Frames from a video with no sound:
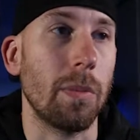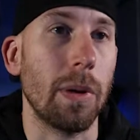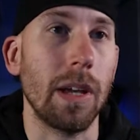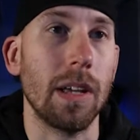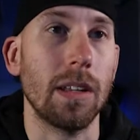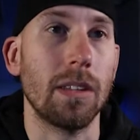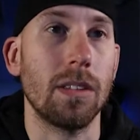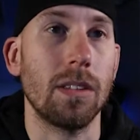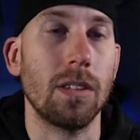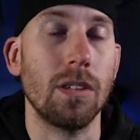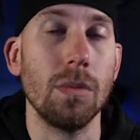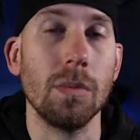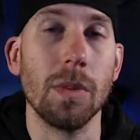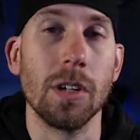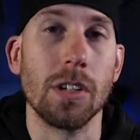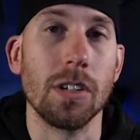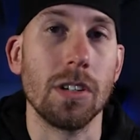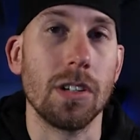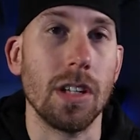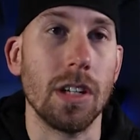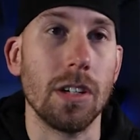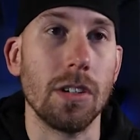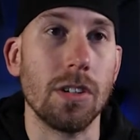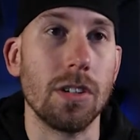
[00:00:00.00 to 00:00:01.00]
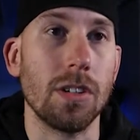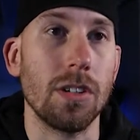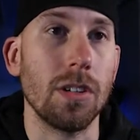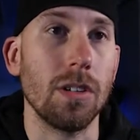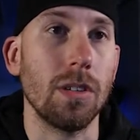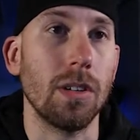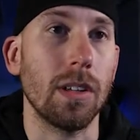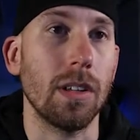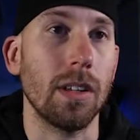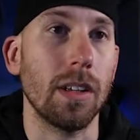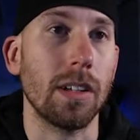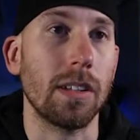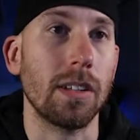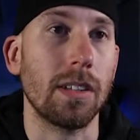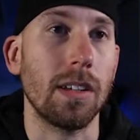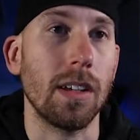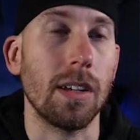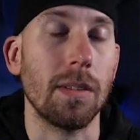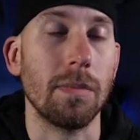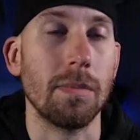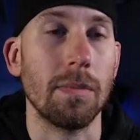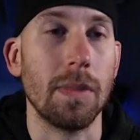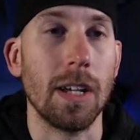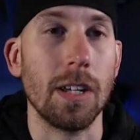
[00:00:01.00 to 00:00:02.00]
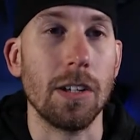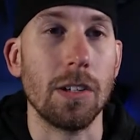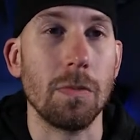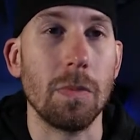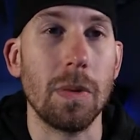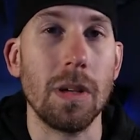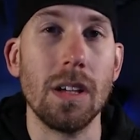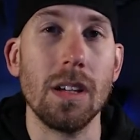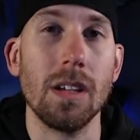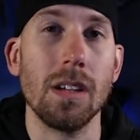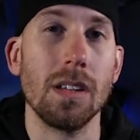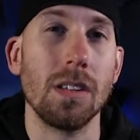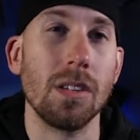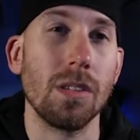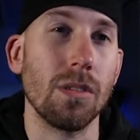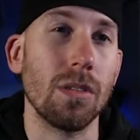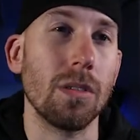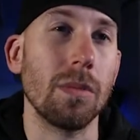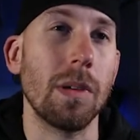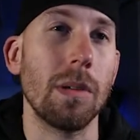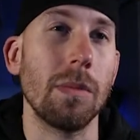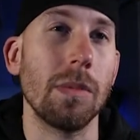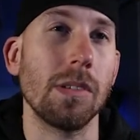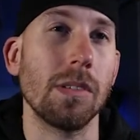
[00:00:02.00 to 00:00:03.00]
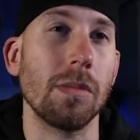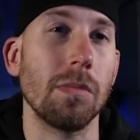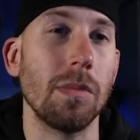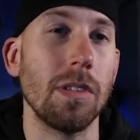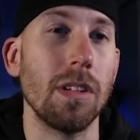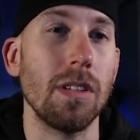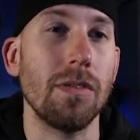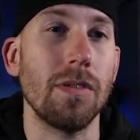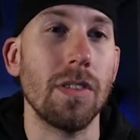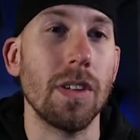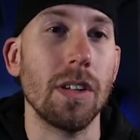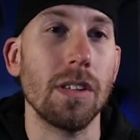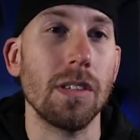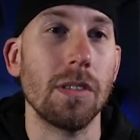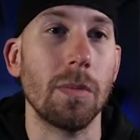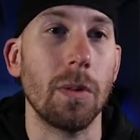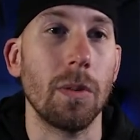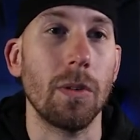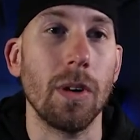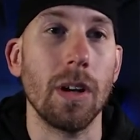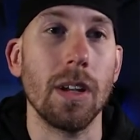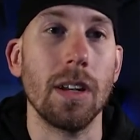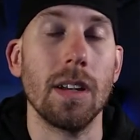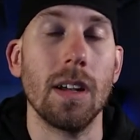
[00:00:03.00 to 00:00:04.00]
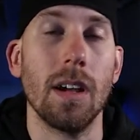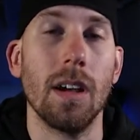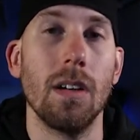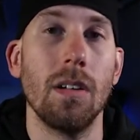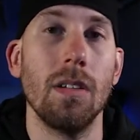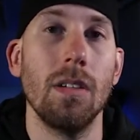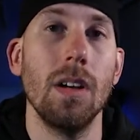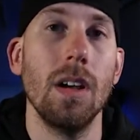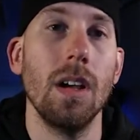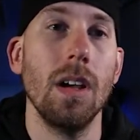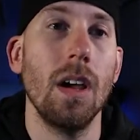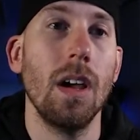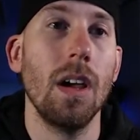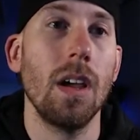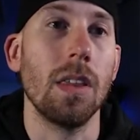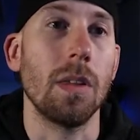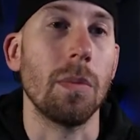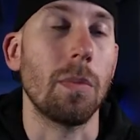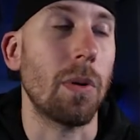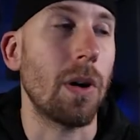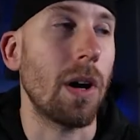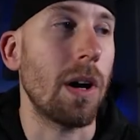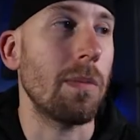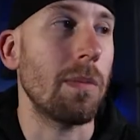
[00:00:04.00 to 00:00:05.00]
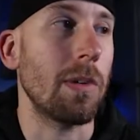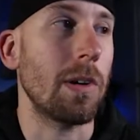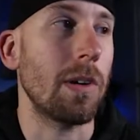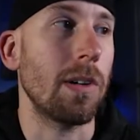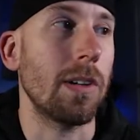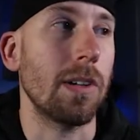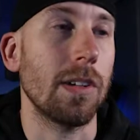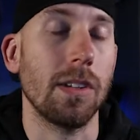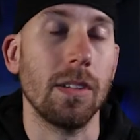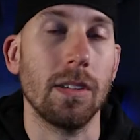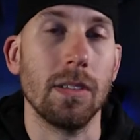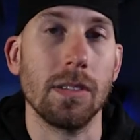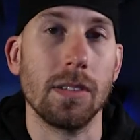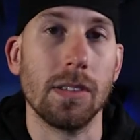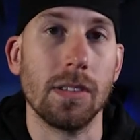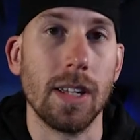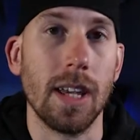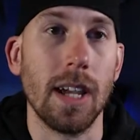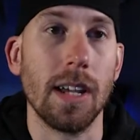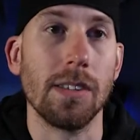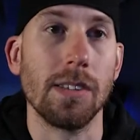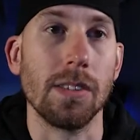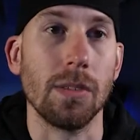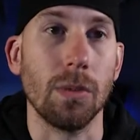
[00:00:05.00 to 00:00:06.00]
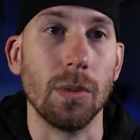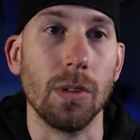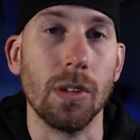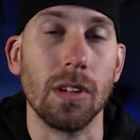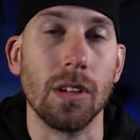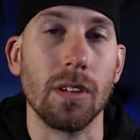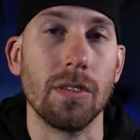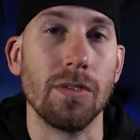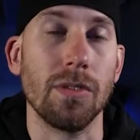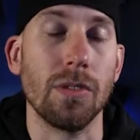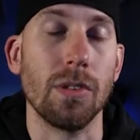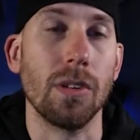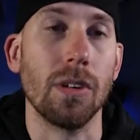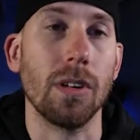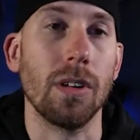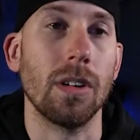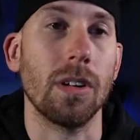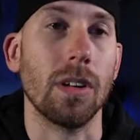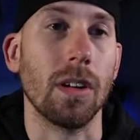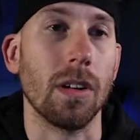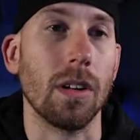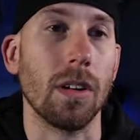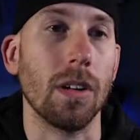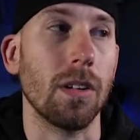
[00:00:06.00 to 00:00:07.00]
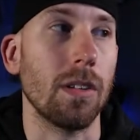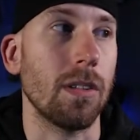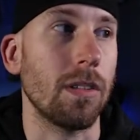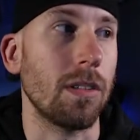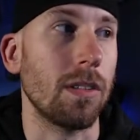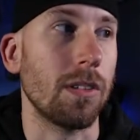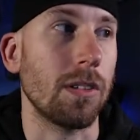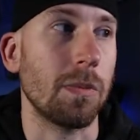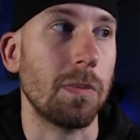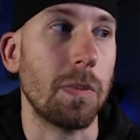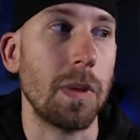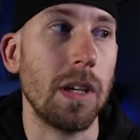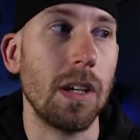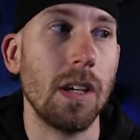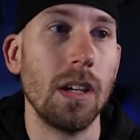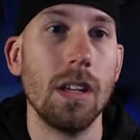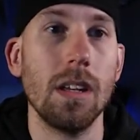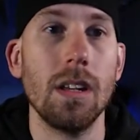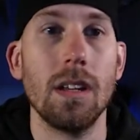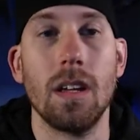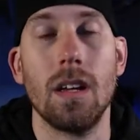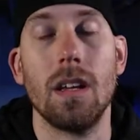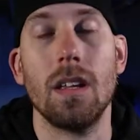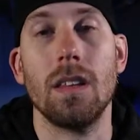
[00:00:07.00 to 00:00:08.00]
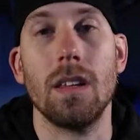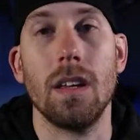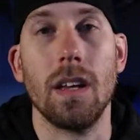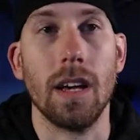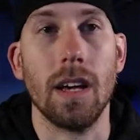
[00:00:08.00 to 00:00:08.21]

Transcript: pay too much attention to. I'd like to get HP into her, maybe some defense, but right now, the primary stats that we're looking for are the speed and the